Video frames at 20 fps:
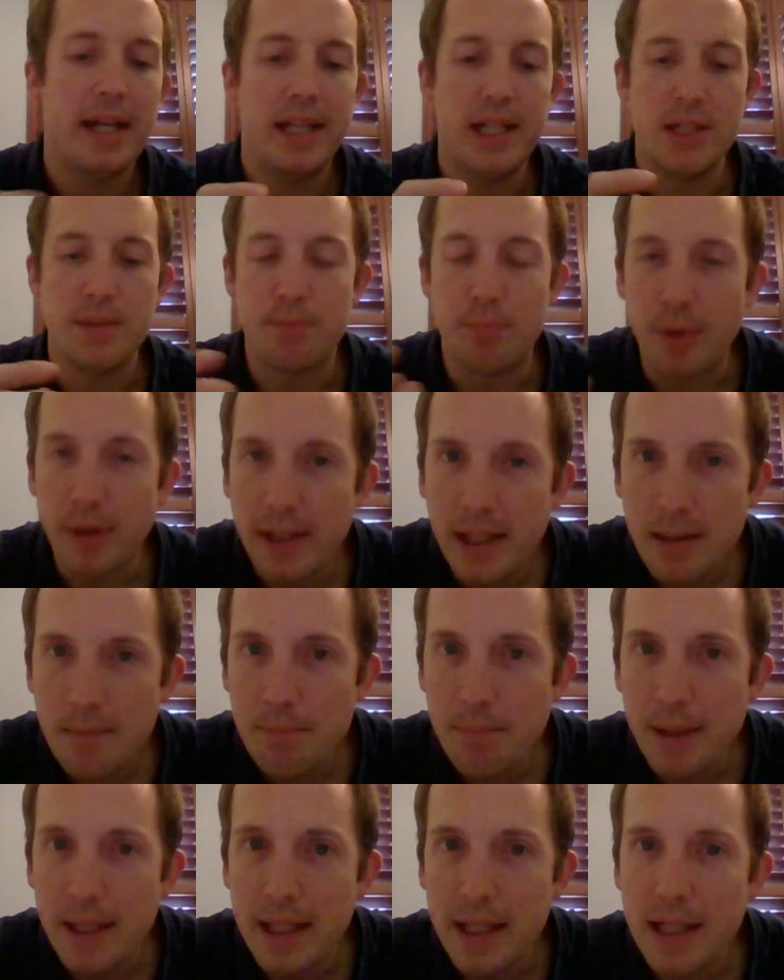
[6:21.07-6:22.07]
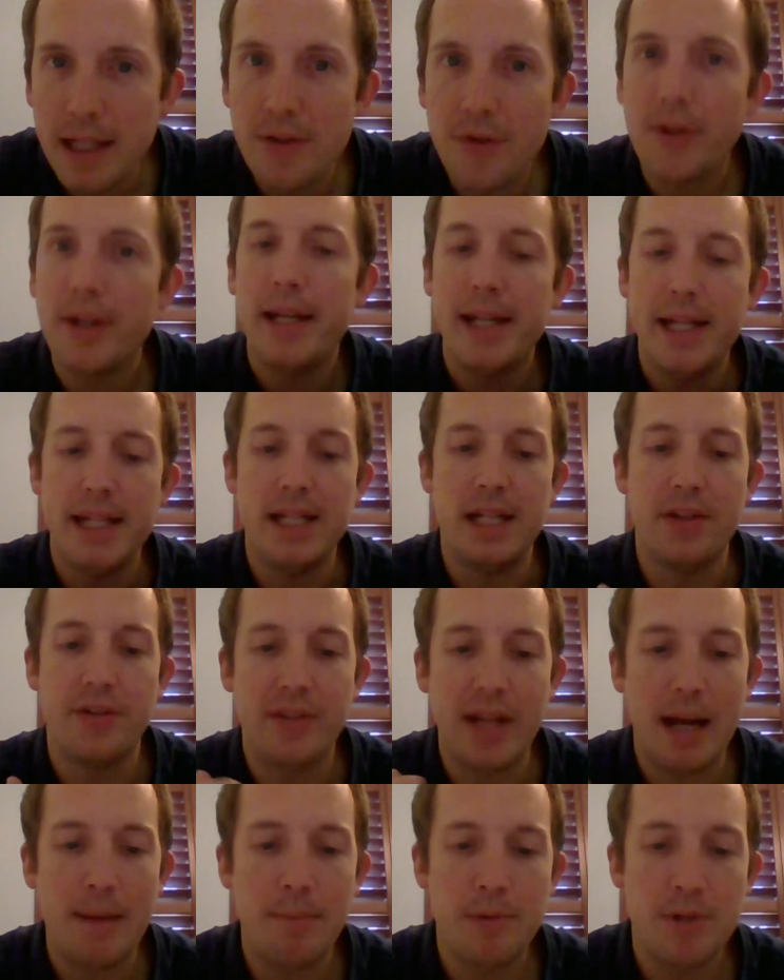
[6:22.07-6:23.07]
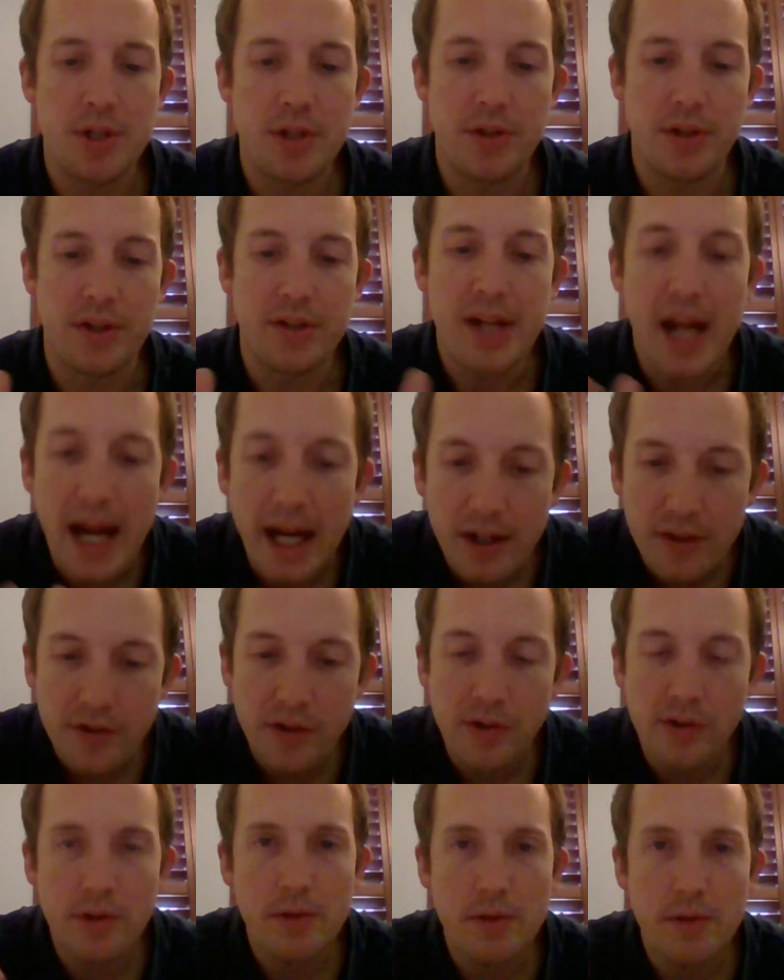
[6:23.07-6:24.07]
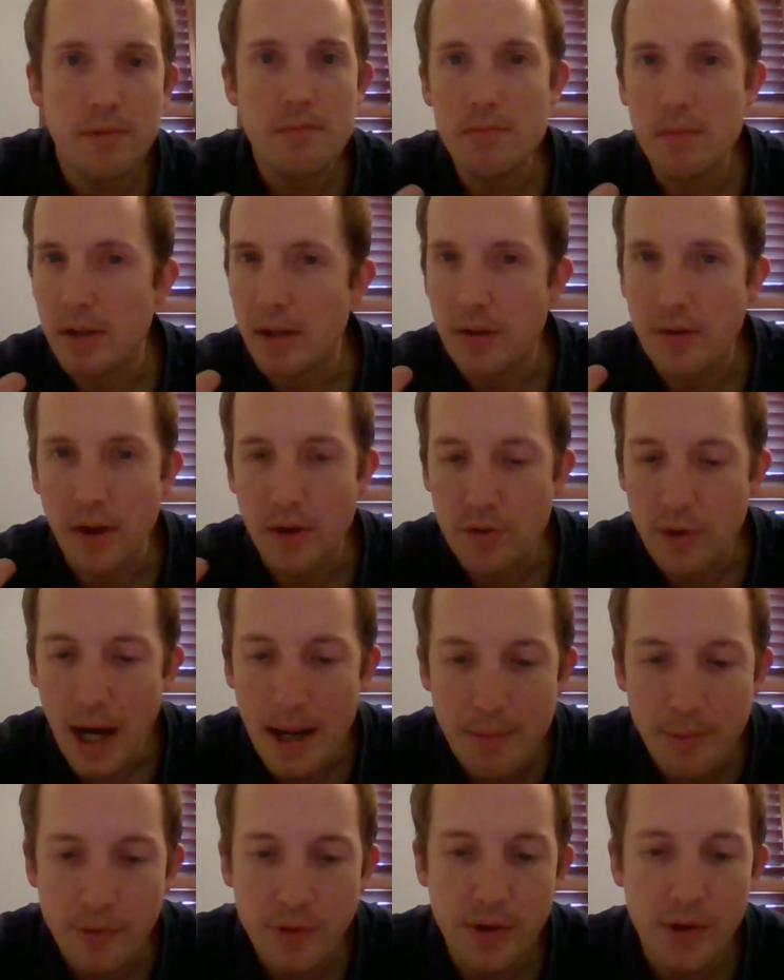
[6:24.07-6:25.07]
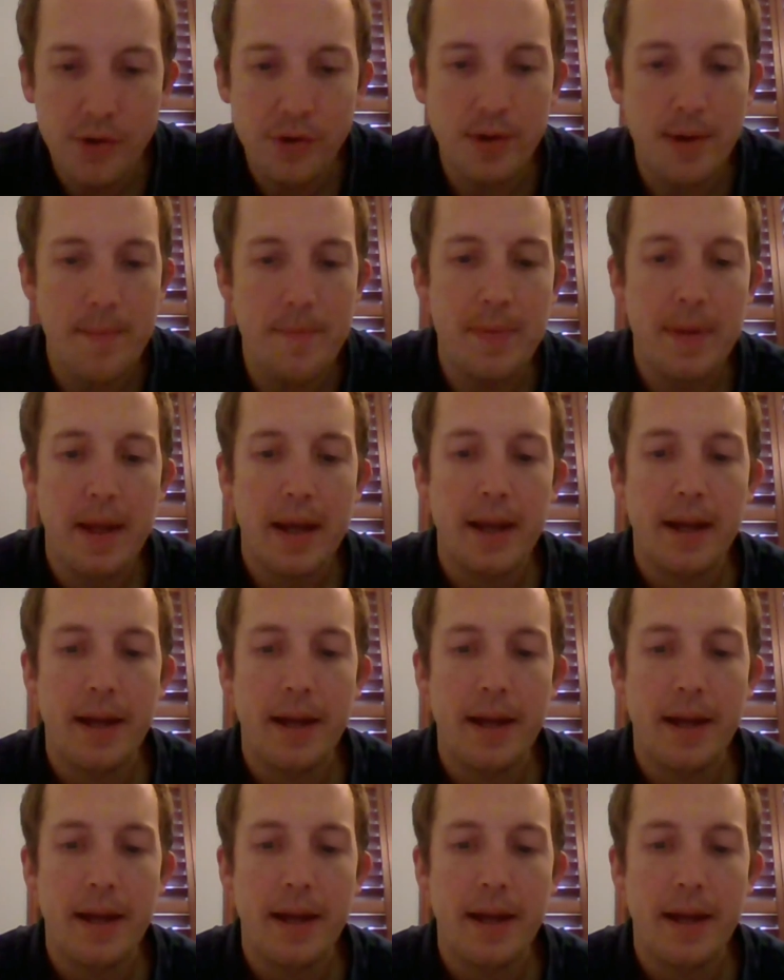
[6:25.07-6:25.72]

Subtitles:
He's bringing peace. He establishes a tax system, a tribal system.